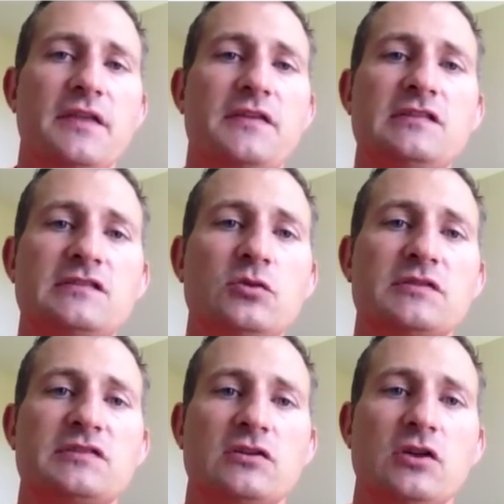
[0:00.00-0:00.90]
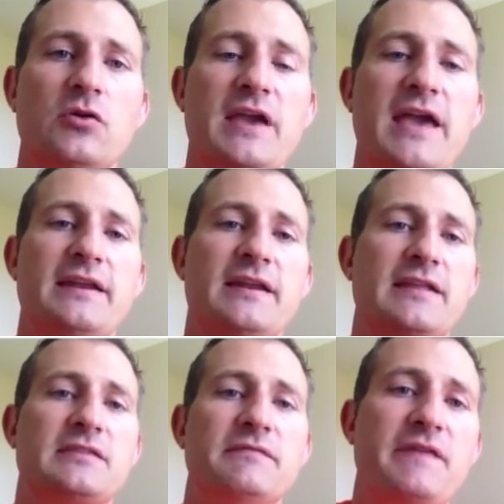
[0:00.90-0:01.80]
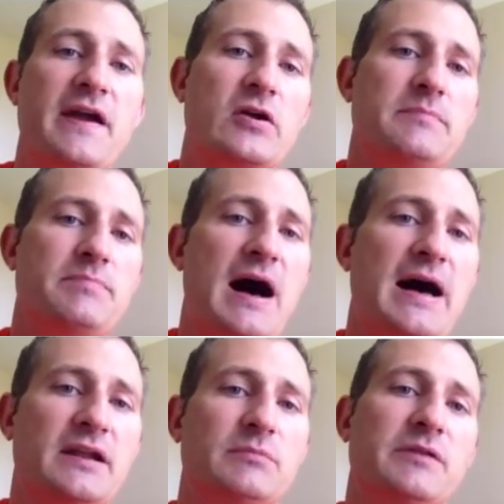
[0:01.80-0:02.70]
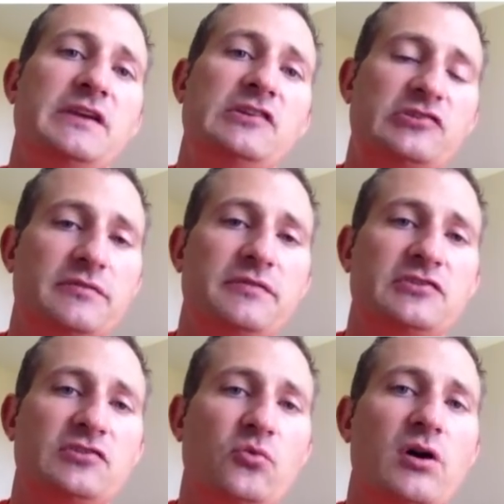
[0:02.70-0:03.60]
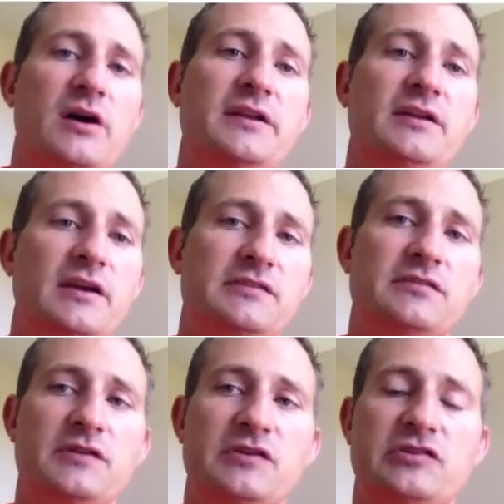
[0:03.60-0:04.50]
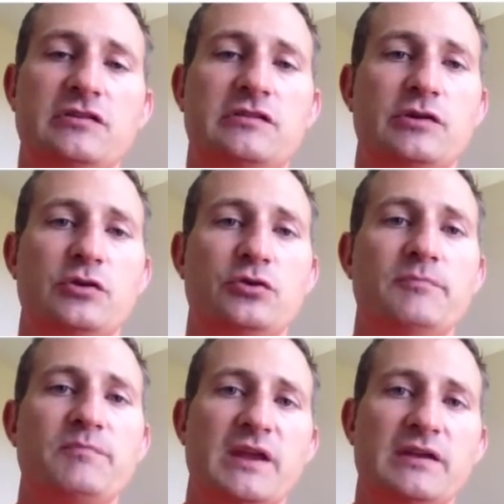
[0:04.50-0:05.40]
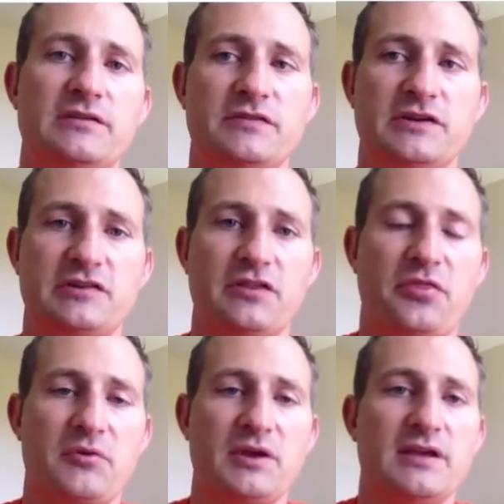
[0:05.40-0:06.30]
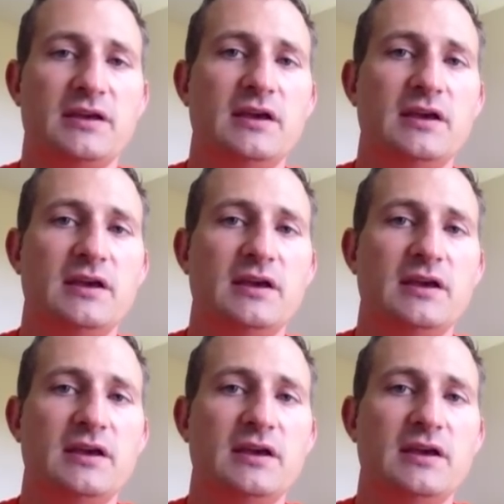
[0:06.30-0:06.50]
These schools are located at the very bottom of each Division I, Division II, and Division III.